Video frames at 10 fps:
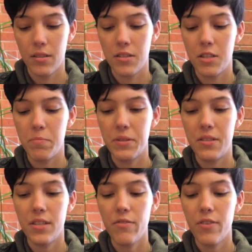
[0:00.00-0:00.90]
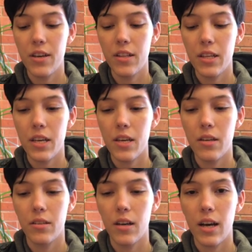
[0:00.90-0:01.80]
specifically
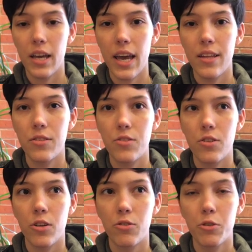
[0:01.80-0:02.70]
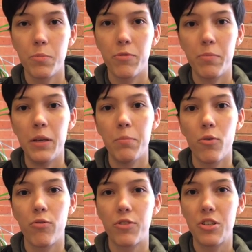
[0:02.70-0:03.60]
against a group of
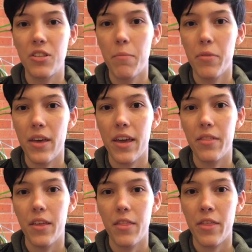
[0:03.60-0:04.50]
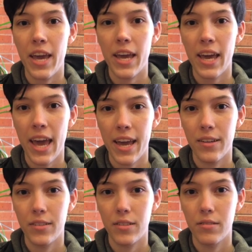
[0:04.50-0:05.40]
people for something that they
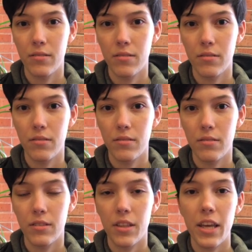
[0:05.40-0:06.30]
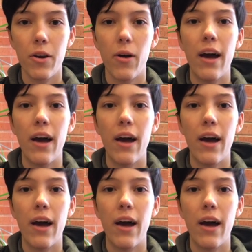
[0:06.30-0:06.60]
can't, that they don't